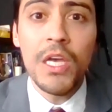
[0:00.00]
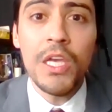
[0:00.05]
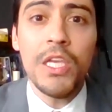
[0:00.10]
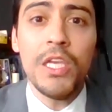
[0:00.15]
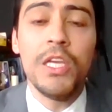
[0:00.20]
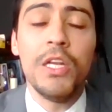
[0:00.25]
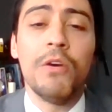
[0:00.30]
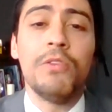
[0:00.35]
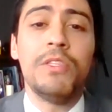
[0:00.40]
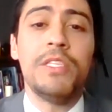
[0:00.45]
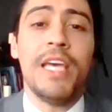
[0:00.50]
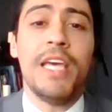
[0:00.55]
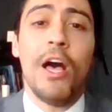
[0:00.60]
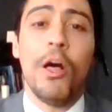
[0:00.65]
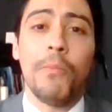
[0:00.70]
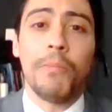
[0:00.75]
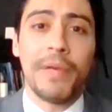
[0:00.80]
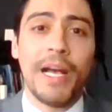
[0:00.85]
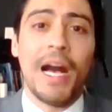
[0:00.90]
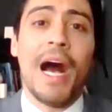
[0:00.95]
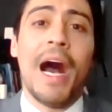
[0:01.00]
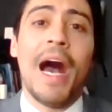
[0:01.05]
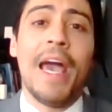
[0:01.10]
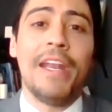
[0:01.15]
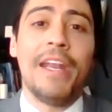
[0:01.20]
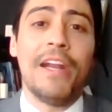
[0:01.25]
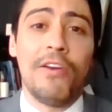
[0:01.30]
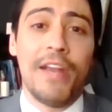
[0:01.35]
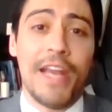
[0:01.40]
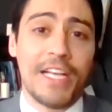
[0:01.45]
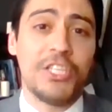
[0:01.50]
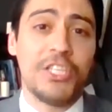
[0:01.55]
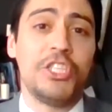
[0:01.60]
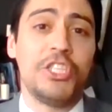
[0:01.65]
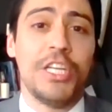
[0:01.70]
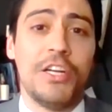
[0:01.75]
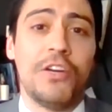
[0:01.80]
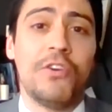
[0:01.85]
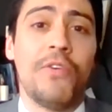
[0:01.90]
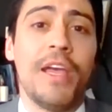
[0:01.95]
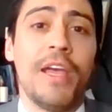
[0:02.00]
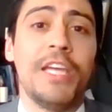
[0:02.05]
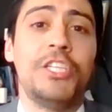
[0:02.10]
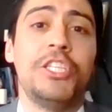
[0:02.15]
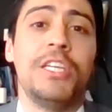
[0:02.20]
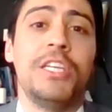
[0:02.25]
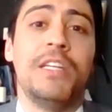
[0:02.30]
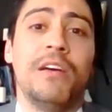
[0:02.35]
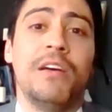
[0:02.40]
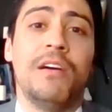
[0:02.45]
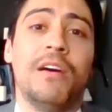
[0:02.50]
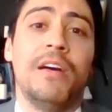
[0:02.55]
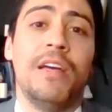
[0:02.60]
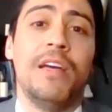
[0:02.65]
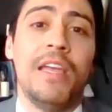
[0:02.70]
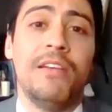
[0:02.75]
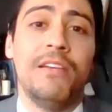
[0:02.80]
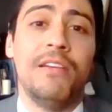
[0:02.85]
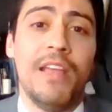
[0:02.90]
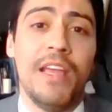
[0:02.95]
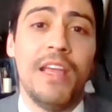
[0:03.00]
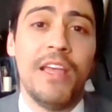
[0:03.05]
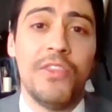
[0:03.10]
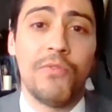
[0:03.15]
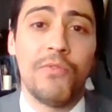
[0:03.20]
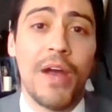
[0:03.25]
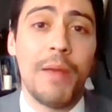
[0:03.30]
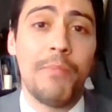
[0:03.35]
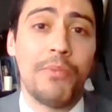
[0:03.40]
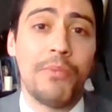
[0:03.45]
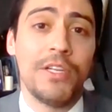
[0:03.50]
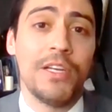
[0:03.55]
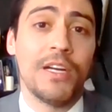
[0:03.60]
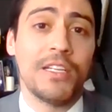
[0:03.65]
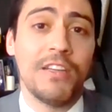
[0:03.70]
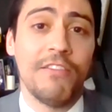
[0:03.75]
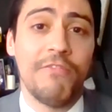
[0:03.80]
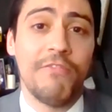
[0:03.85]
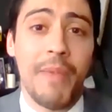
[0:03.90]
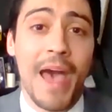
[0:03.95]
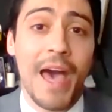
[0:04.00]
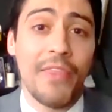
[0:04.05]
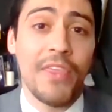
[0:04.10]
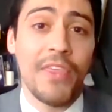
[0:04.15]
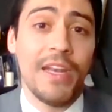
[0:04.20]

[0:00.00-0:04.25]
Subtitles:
to help guide our next generation in the right productive path.